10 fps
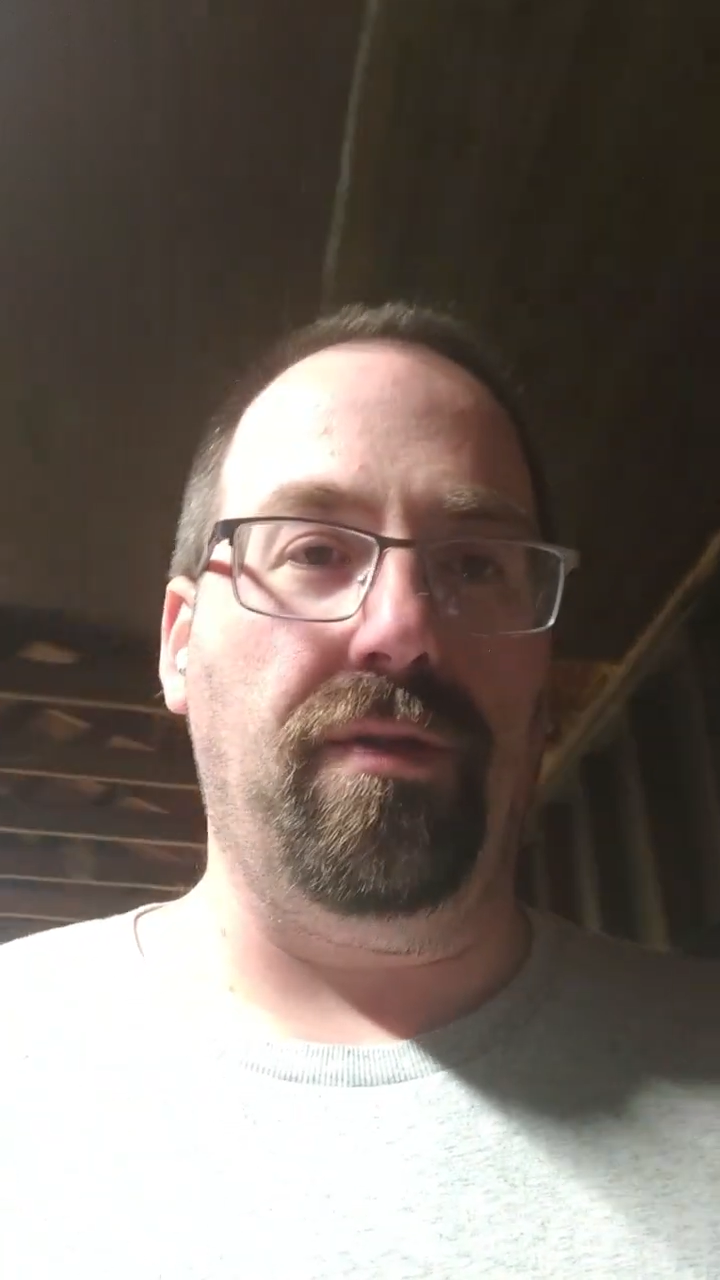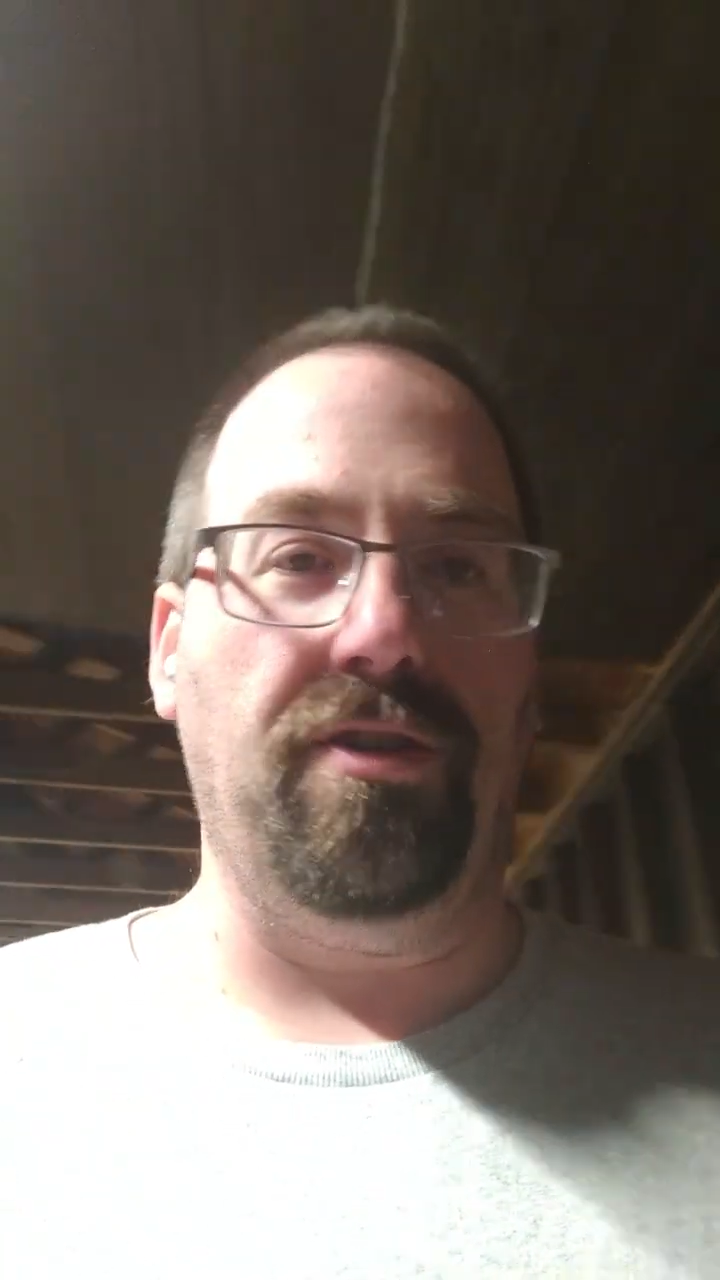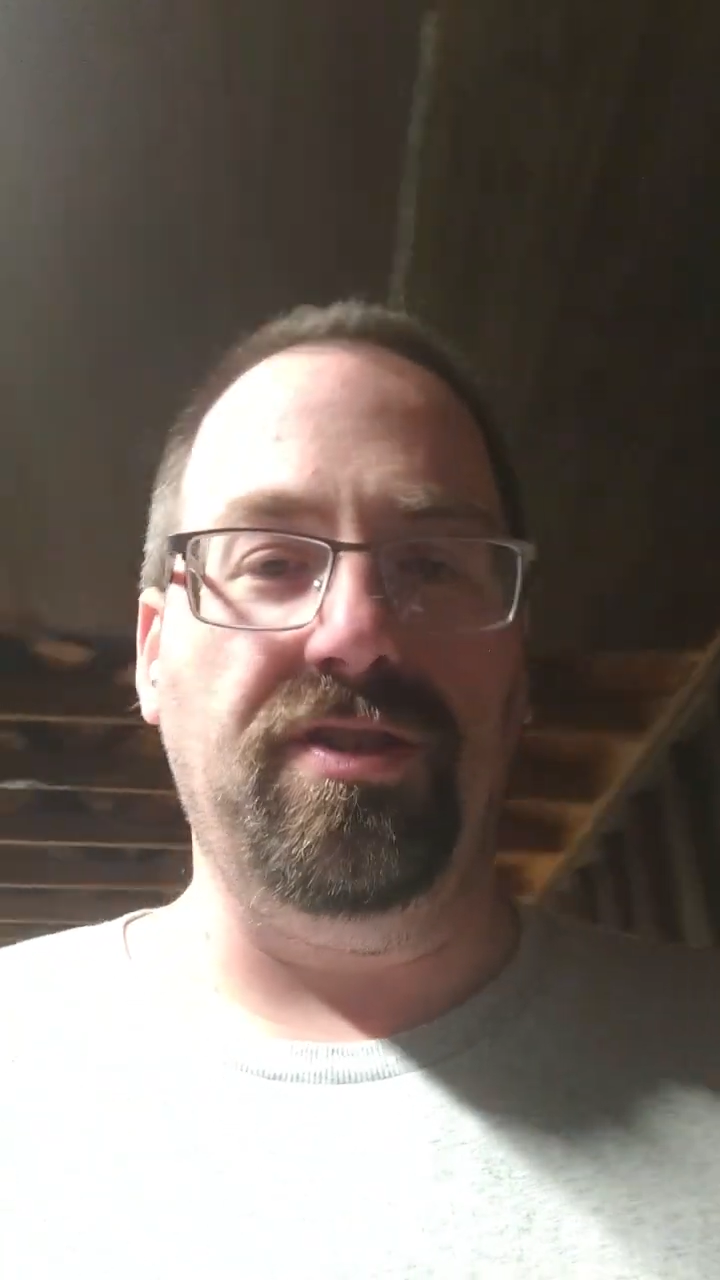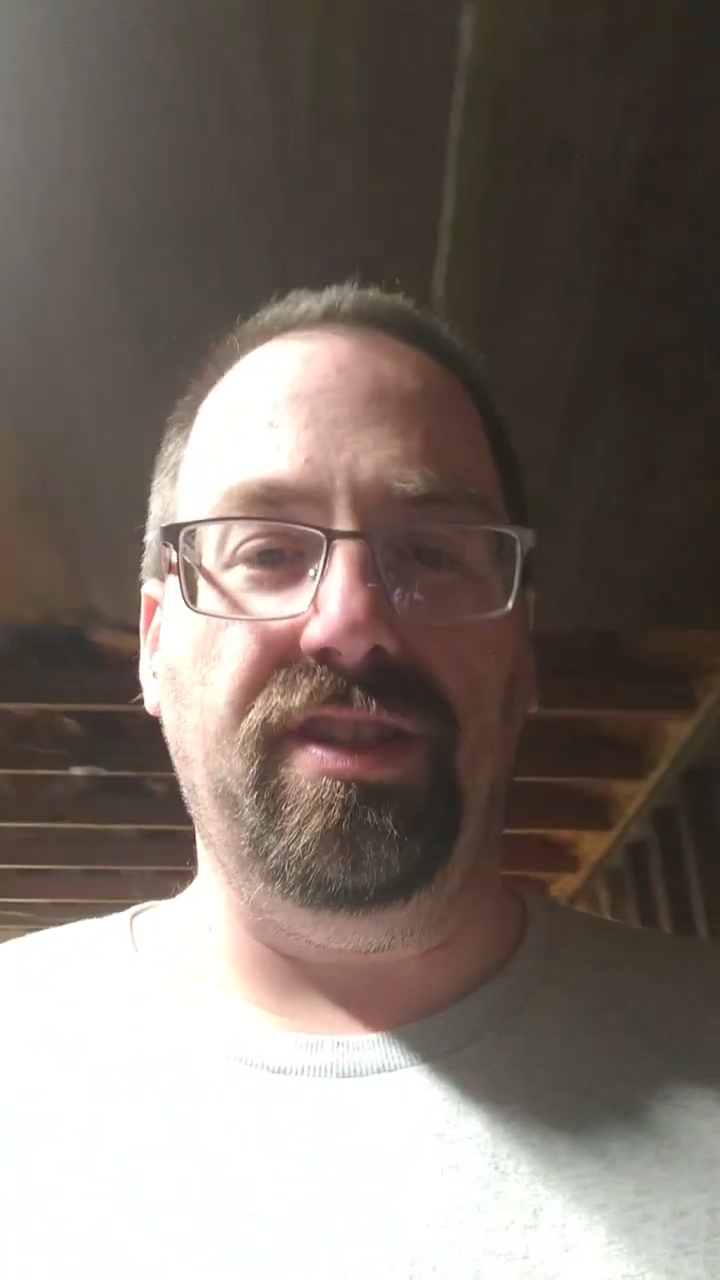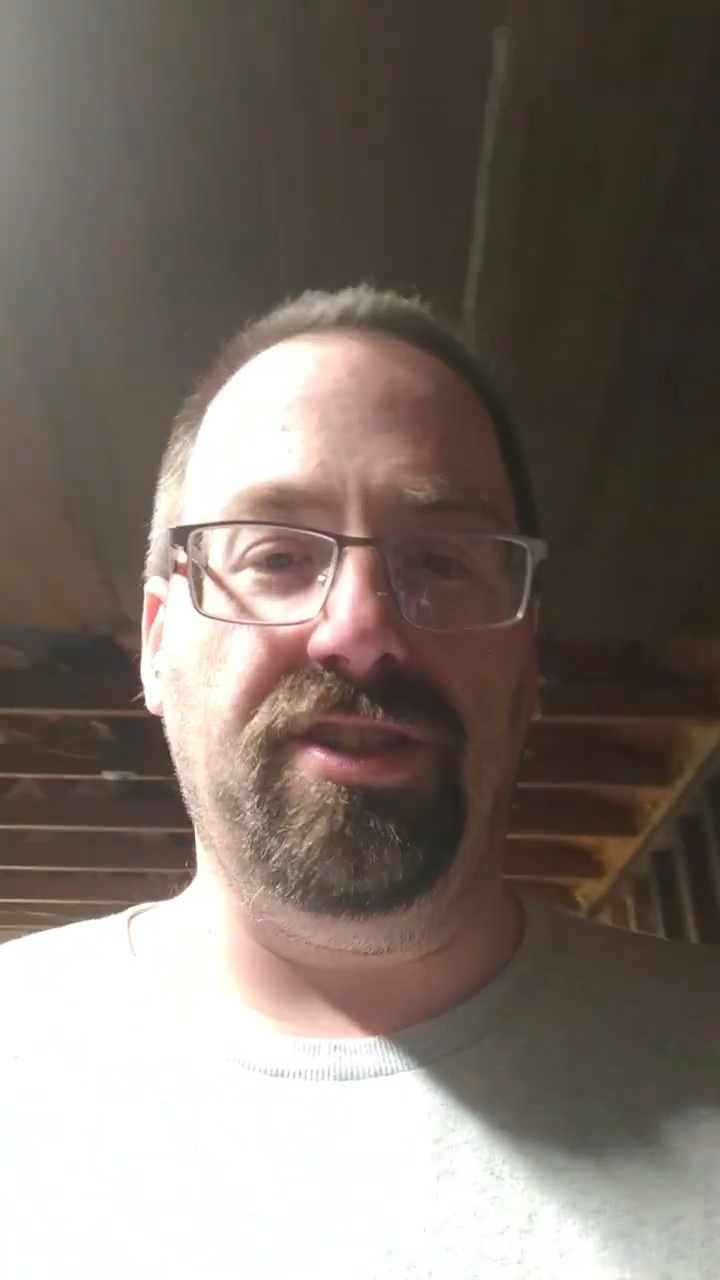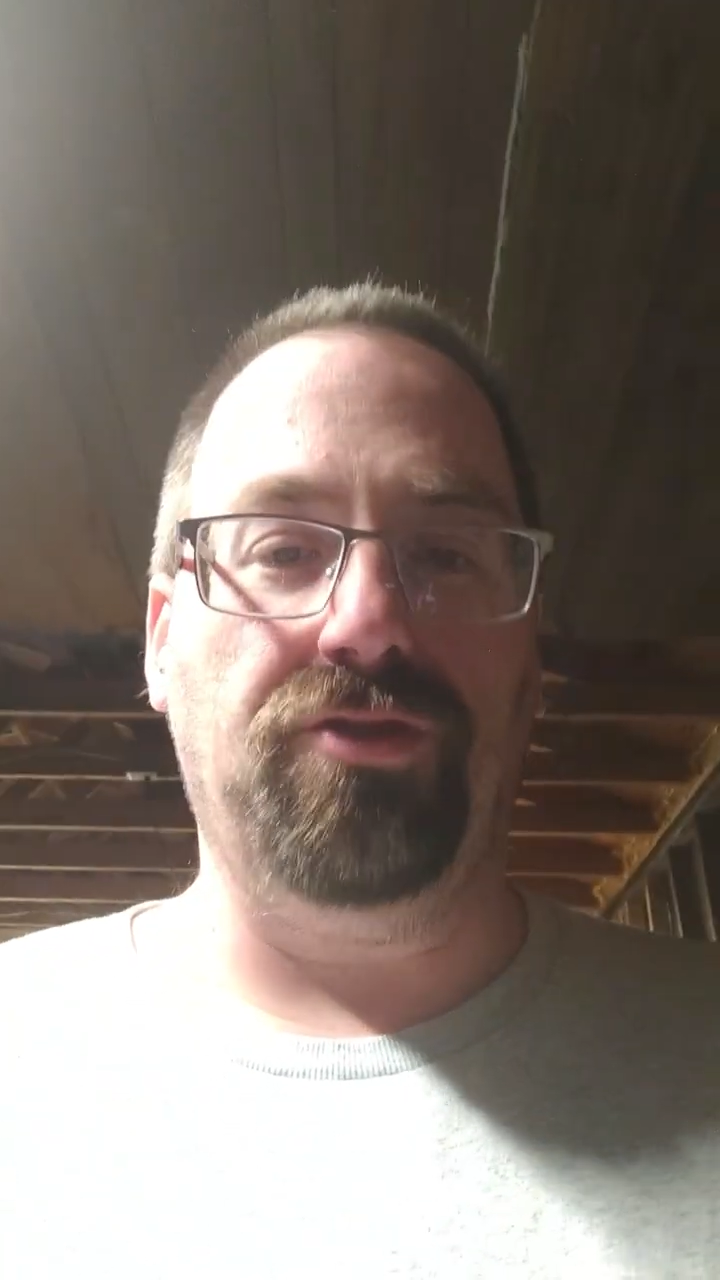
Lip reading: person that's